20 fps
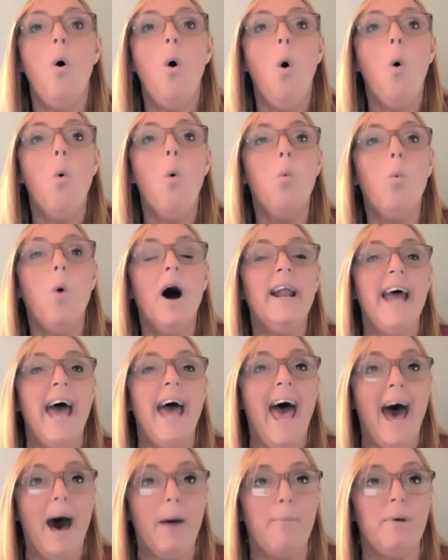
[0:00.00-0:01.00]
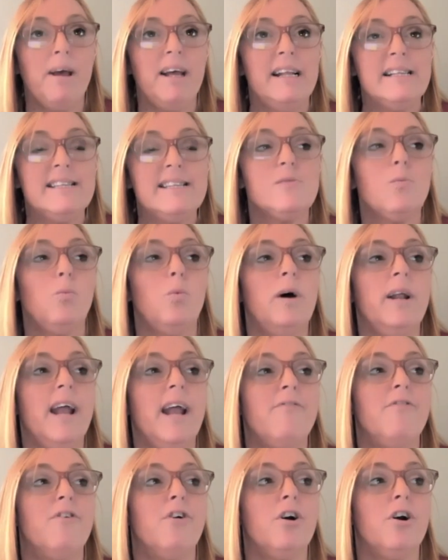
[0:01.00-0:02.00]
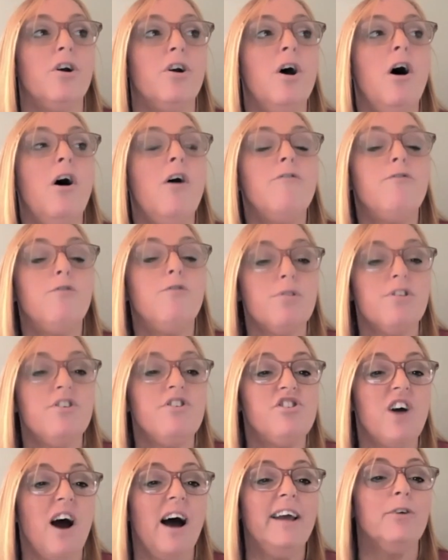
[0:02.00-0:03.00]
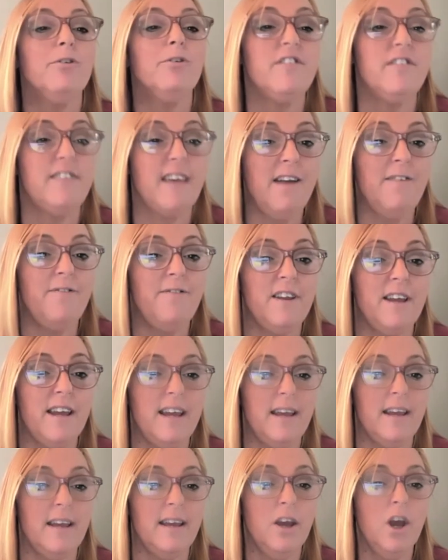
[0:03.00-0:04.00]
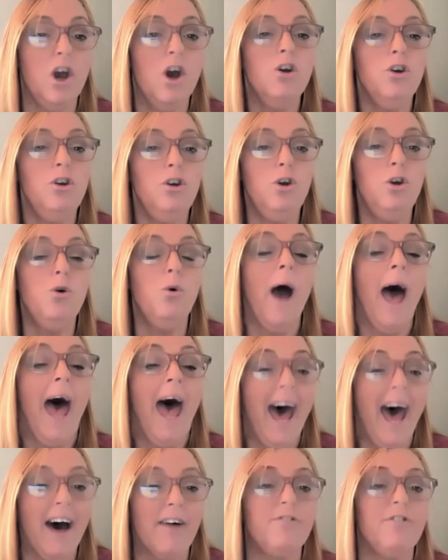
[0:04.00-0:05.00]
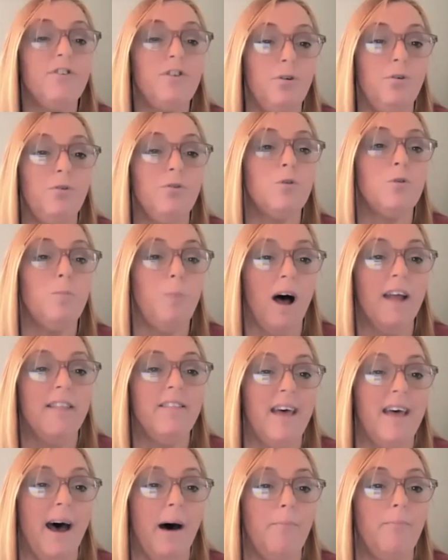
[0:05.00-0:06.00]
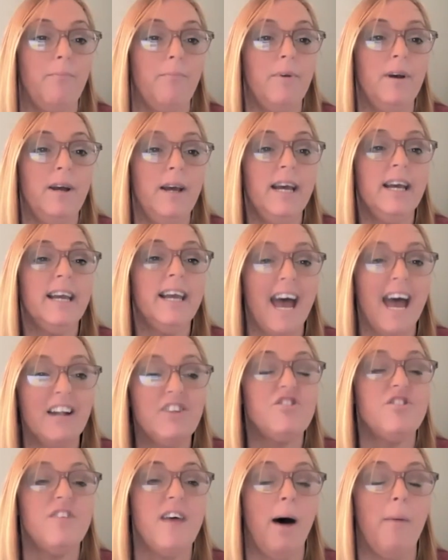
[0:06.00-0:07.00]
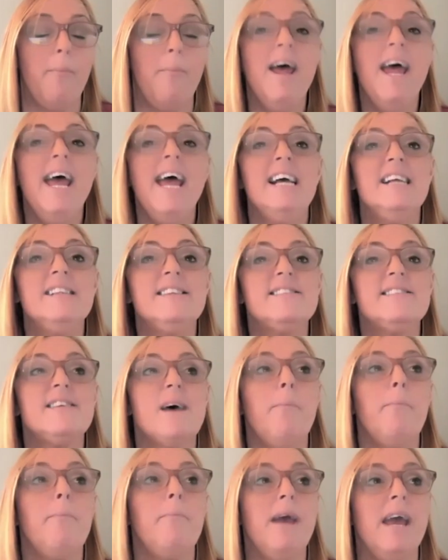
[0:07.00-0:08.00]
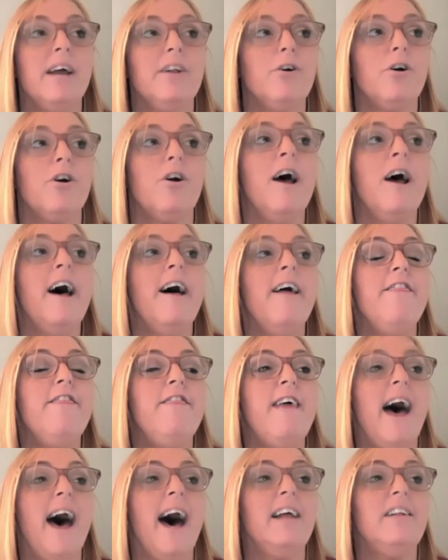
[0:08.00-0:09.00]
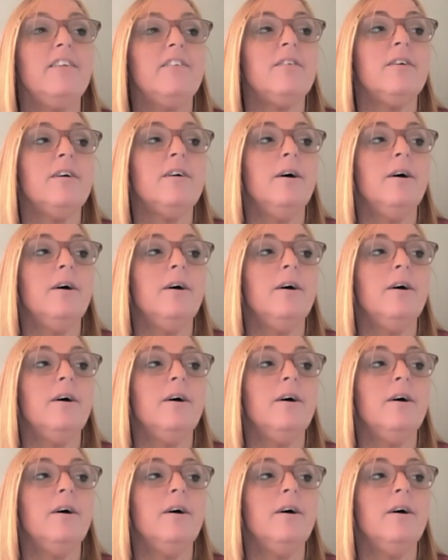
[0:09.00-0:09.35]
what happens whenever, for the child's safety, you have to spot them, catch them in some manner that